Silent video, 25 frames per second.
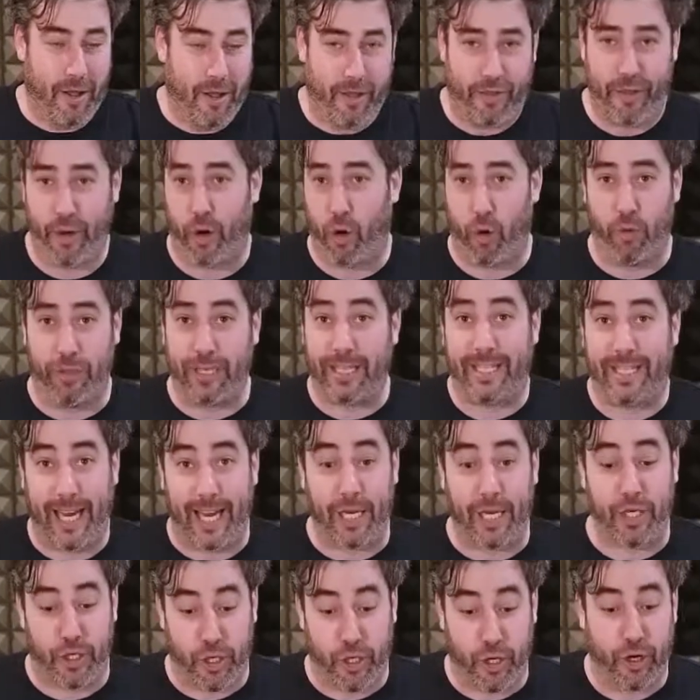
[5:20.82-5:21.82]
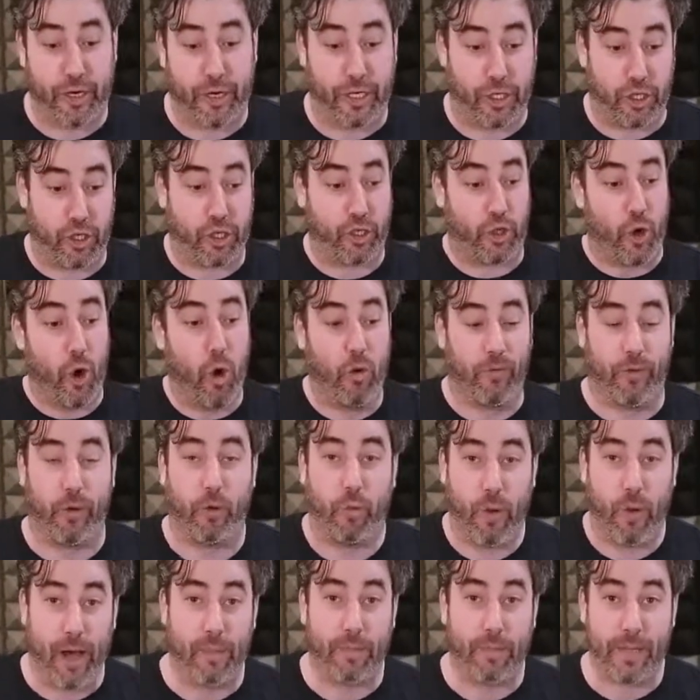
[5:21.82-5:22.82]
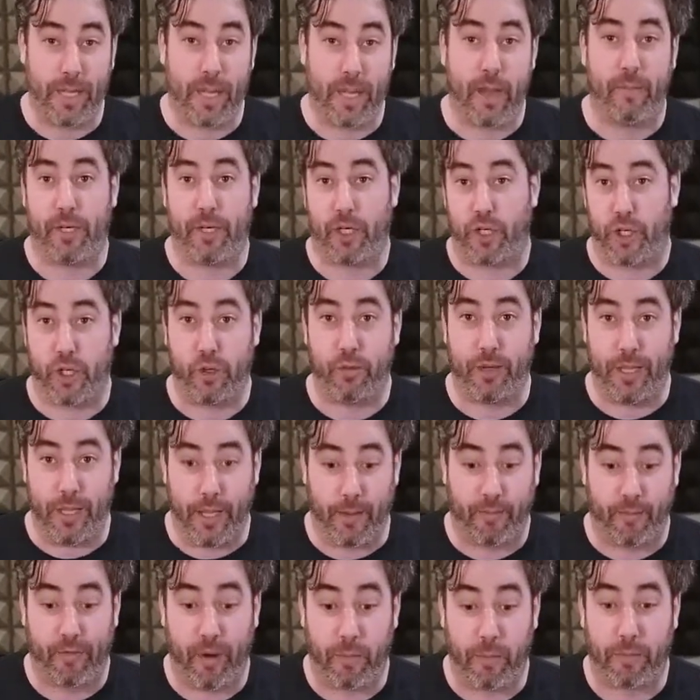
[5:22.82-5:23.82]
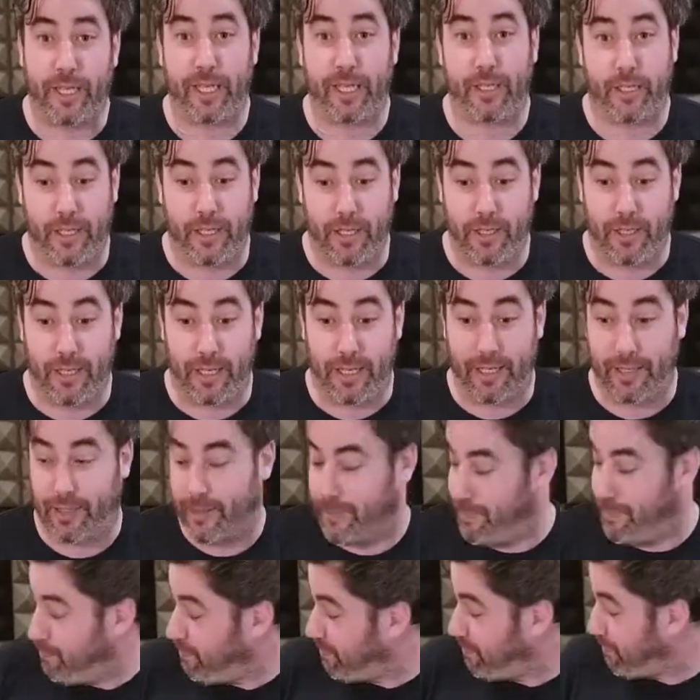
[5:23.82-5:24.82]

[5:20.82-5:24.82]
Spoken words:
their only danger is just overwhelming them and shooting them from distances.